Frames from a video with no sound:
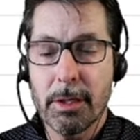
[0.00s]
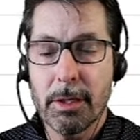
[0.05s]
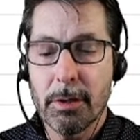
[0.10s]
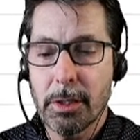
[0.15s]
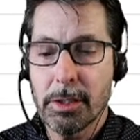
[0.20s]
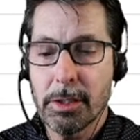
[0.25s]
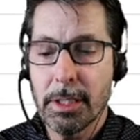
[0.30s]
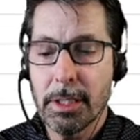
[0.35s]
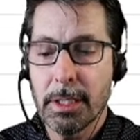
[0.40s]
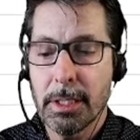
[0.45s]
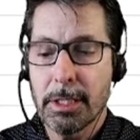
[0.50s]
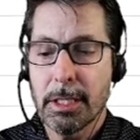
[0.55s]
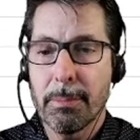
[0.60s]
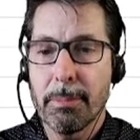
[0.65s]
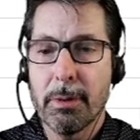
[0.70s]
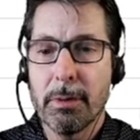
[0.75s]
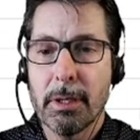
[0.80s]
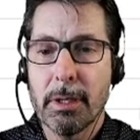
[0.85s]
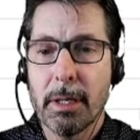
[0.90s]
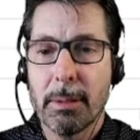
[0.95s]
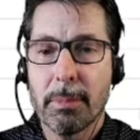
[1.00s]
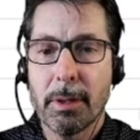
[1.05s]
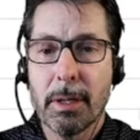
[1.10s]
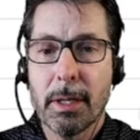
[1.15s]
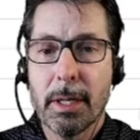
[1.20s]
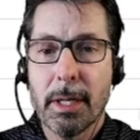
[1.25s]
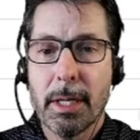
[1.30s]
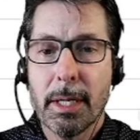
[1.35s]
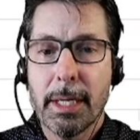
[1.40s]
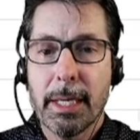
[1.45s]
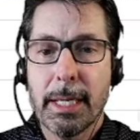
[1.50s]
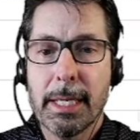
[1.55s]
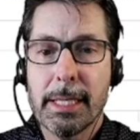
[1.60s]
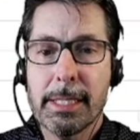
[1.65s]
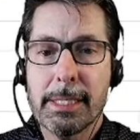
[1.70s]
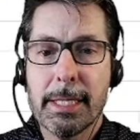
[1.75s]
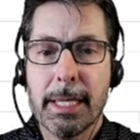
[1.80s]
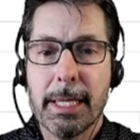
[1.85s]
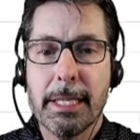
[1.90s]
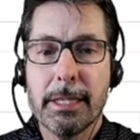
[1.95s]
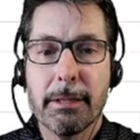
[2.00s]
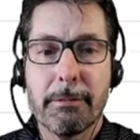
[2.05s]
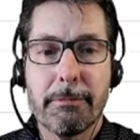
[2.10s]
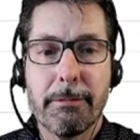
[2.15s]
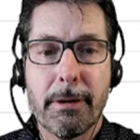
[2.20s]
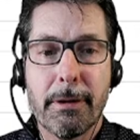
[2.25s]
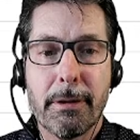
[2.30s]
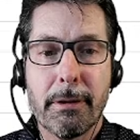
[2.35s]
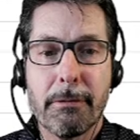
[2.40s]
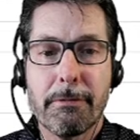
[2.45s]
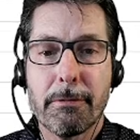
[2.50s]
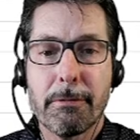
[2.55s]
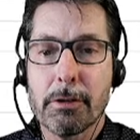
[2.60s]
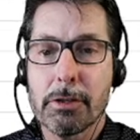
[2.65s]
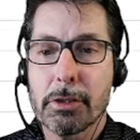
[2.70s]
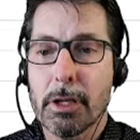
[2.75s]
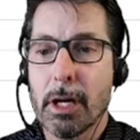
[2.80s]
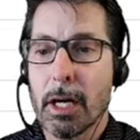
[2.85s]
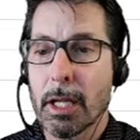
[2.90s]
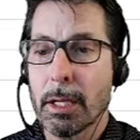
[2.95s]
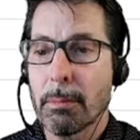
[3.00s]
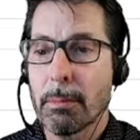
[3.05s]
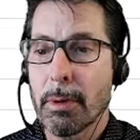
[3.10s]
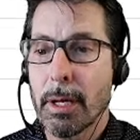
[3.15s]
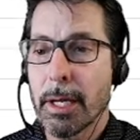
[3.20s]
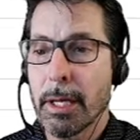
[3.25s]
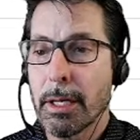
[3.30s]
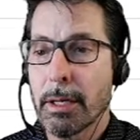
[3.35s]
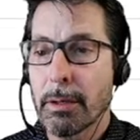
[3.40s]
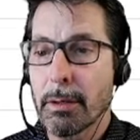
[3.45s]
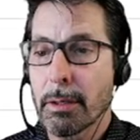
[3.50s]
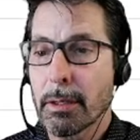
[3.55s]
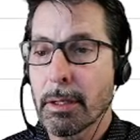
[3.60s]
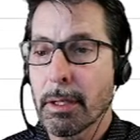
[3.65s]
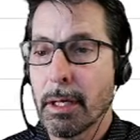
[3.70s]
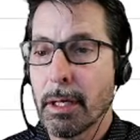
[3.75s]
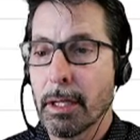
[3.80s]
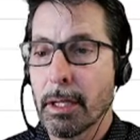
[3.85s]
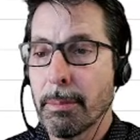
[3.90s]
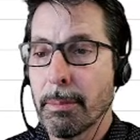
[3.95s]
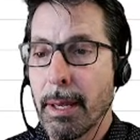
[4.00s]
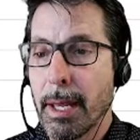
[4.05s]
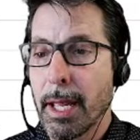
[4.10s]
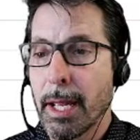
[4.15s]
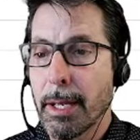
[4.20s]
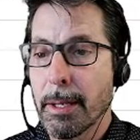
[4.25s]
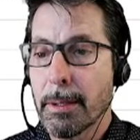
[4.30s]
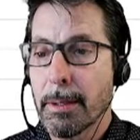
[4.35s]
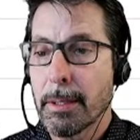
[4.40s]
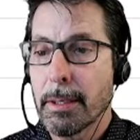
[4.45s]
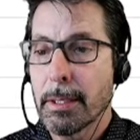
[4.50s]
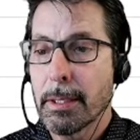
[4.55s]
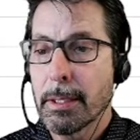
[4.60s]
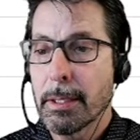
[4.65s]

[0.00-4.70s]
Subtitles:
Now you can see the W number is in the very first column right here, column A.